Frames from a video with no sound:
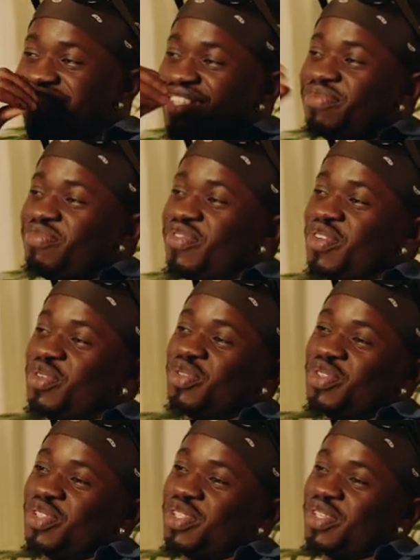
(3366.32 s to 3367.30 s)

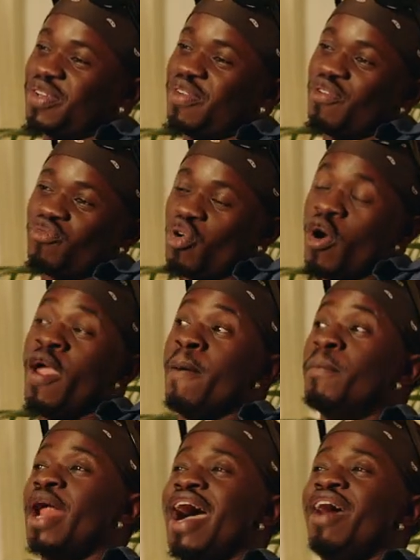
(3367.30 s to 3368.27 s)
feels far,
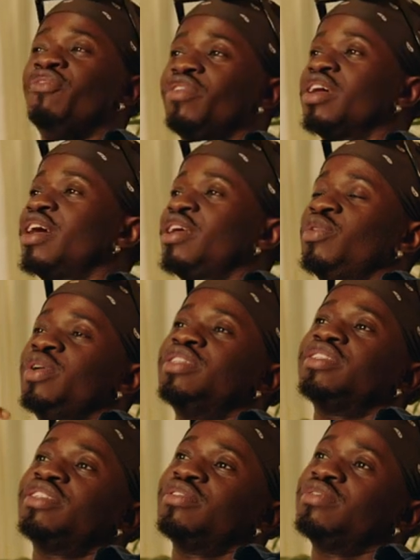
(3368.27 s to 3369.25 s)
but I figured out a way to
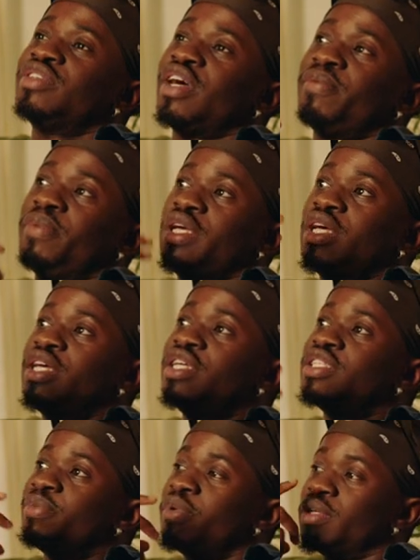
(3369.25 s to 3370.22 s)
still try to make it
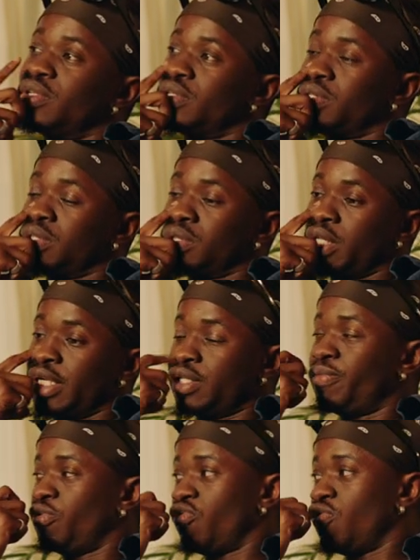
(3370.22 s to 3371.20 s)
intimate, like
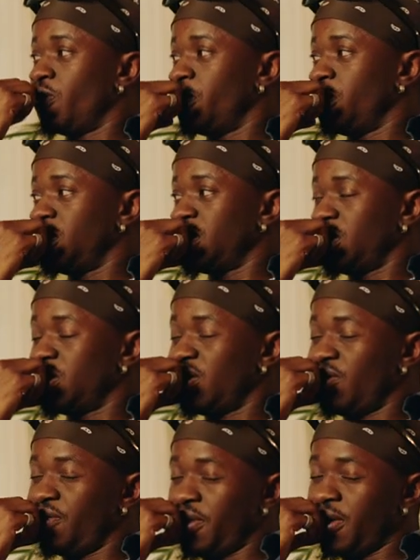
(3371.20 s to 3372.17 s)
the performance and stuff.